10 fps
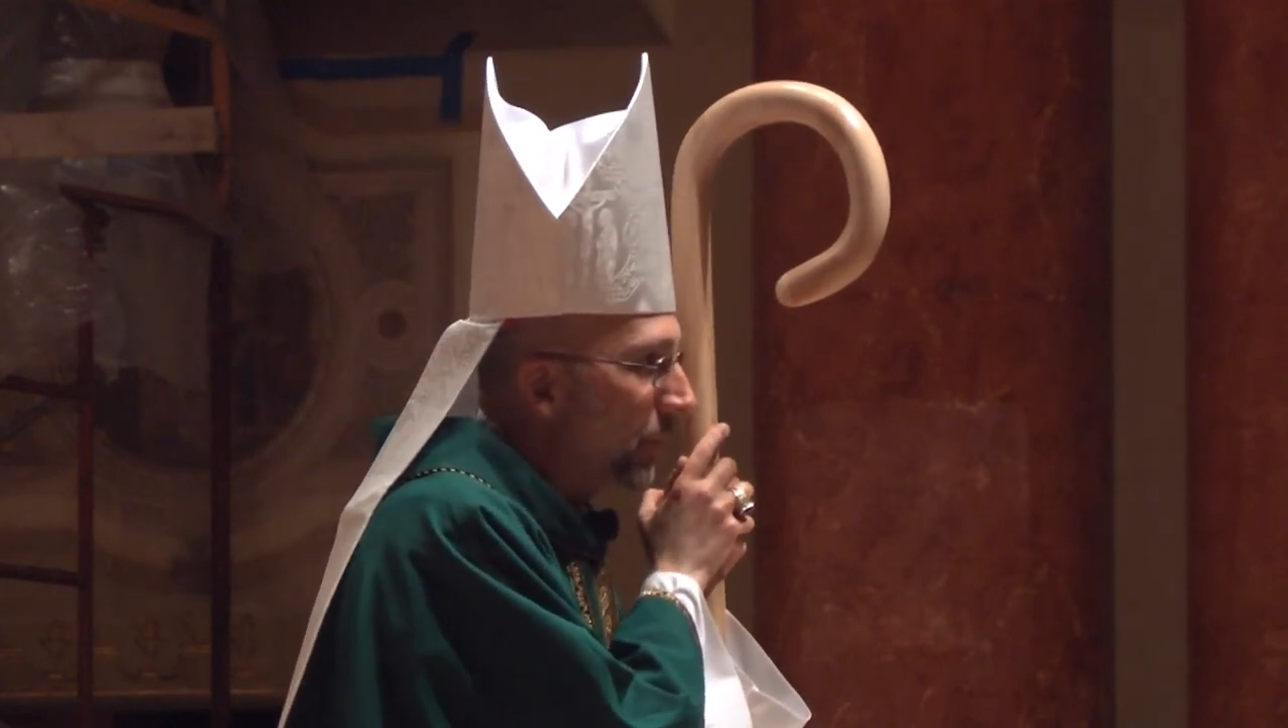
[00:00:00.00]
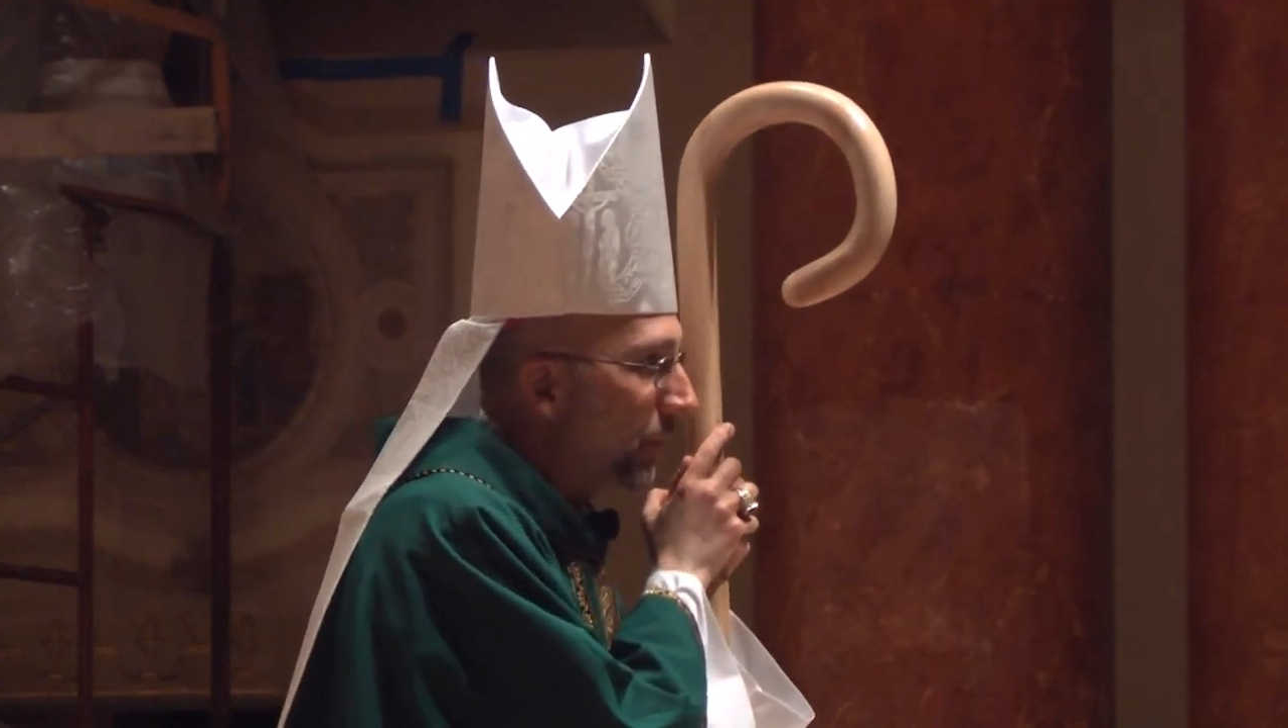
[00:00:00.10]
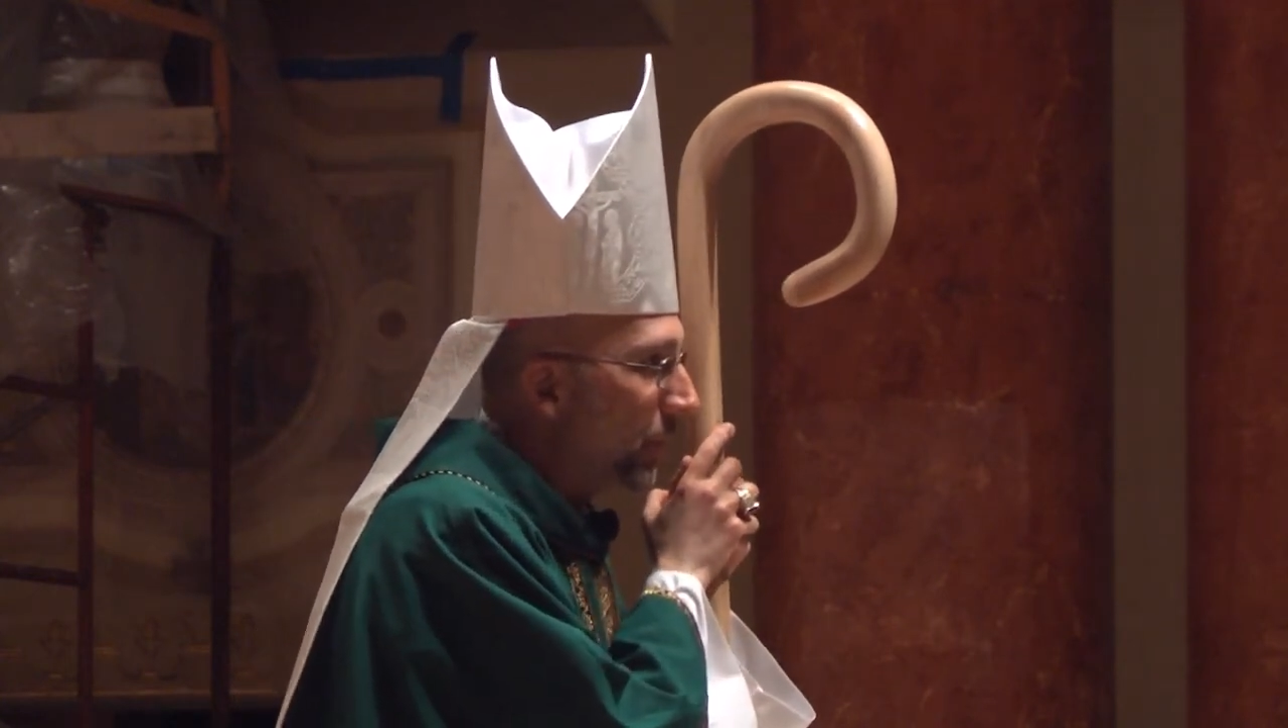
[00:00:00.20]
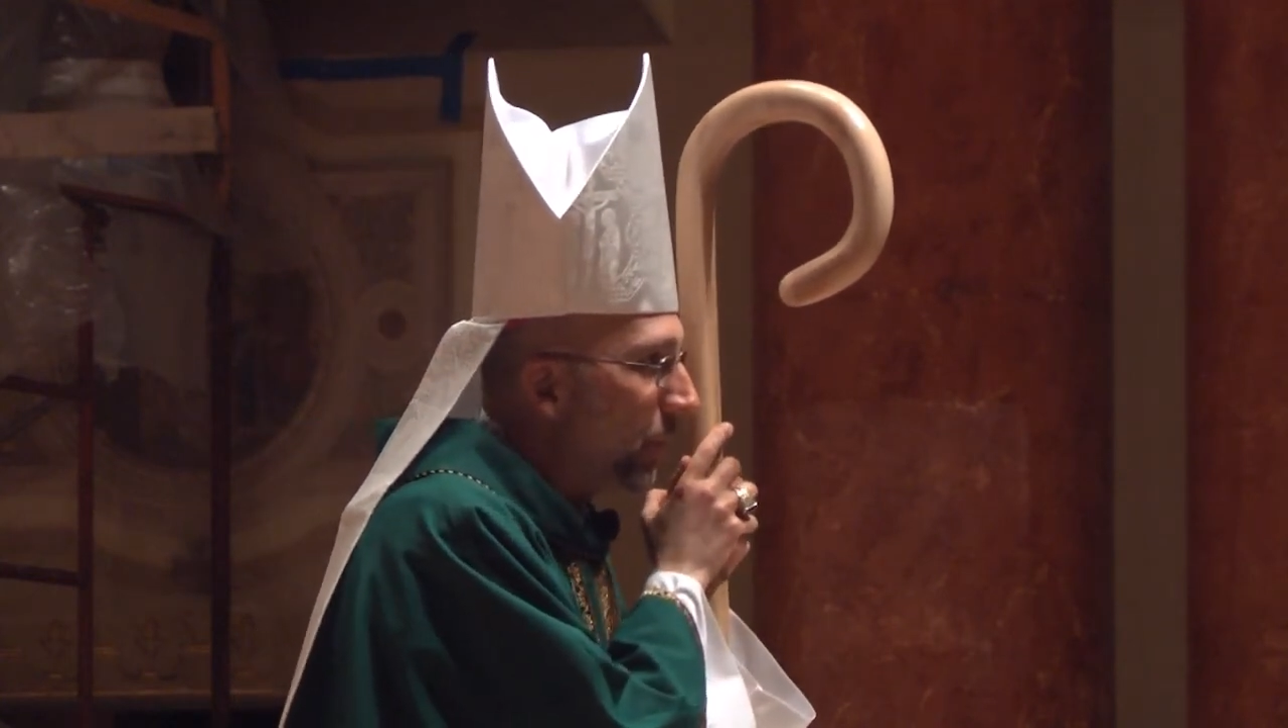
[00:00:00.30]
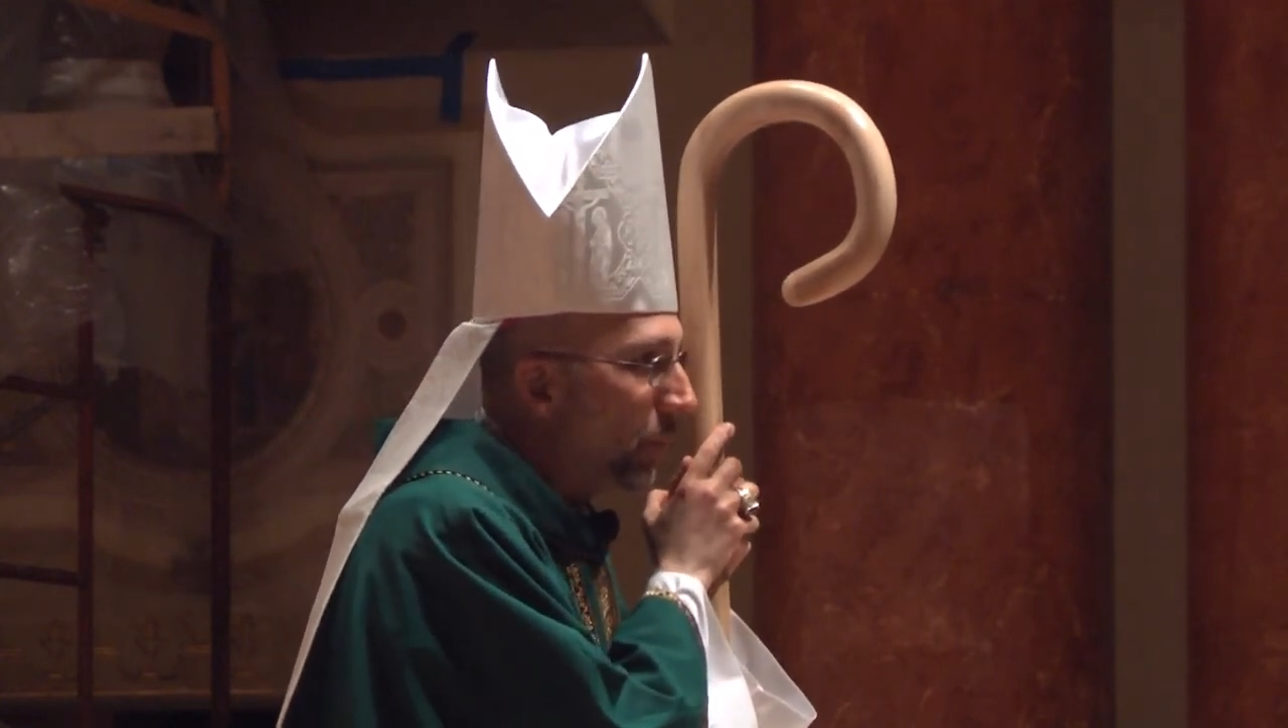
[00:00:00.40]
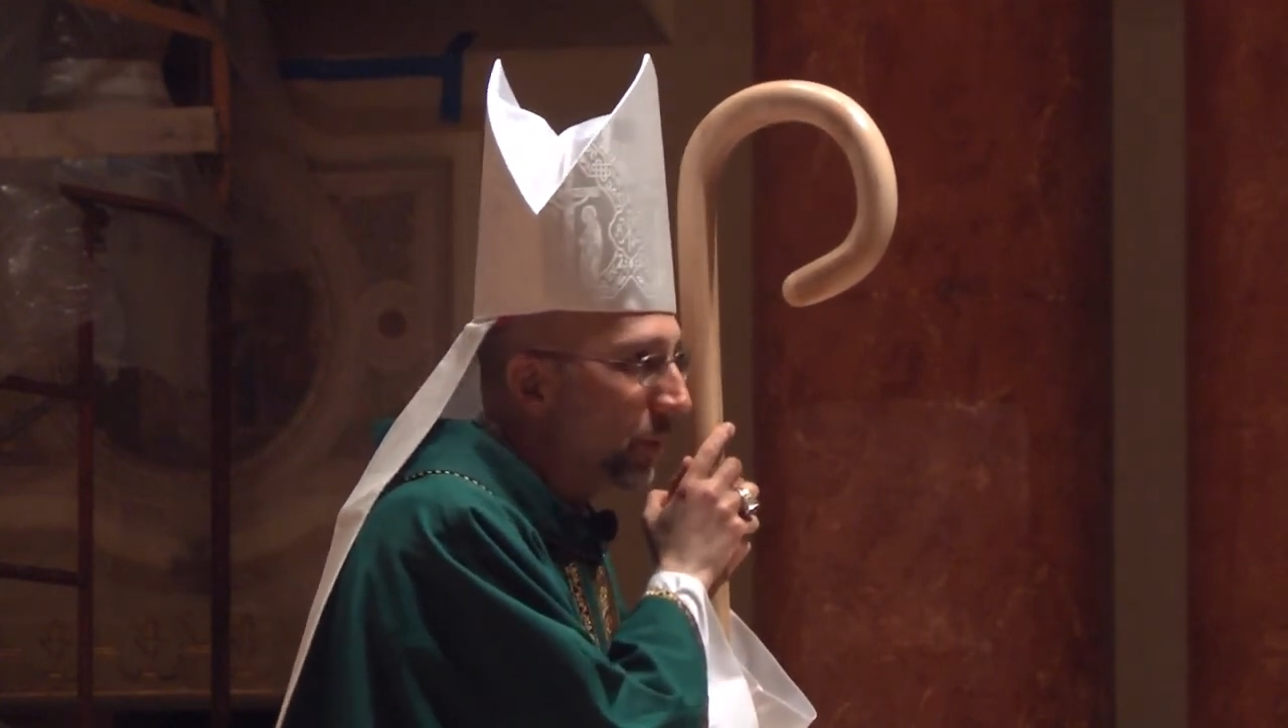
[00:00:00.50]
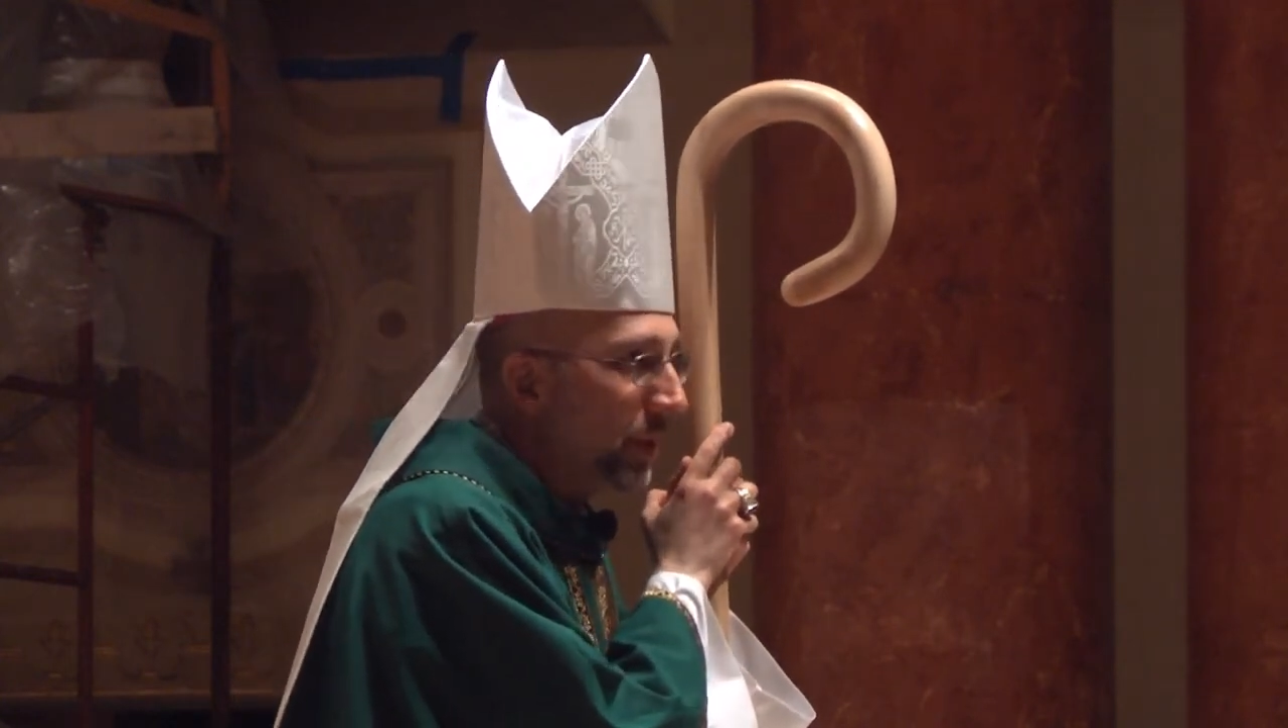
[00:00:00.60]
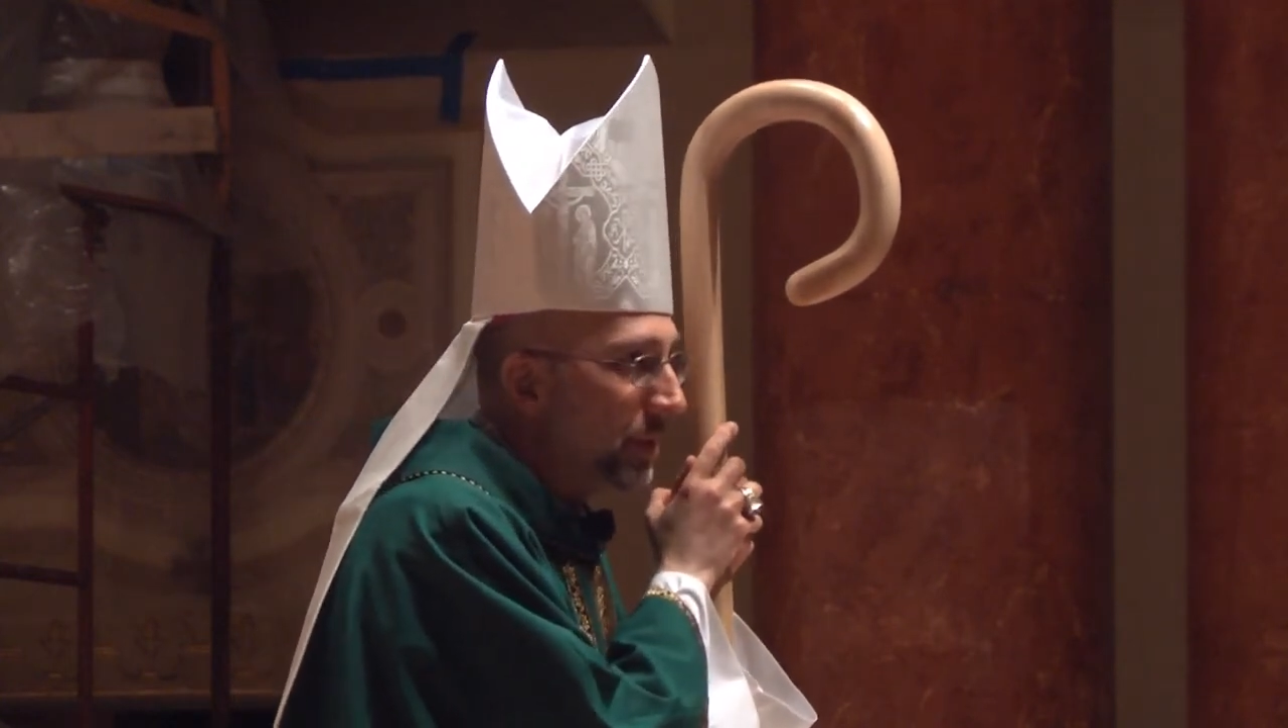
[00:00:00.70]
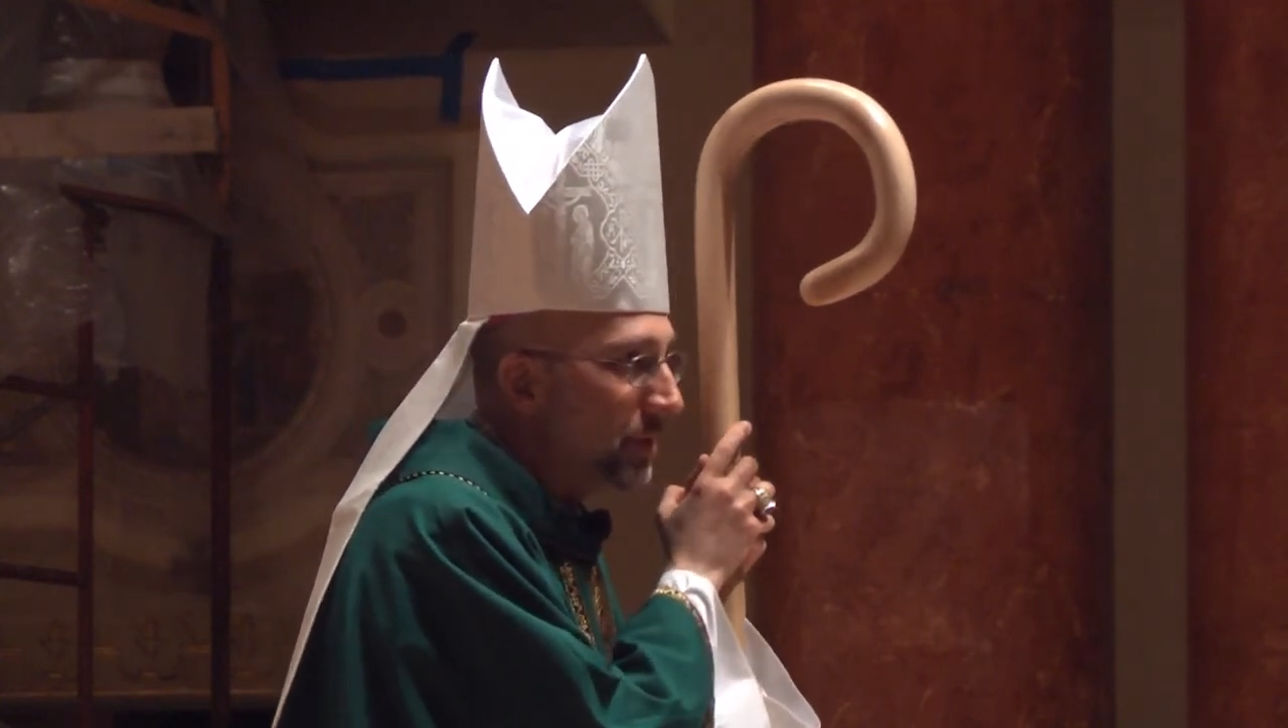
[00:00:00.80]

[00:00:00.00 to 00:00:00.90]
very holy,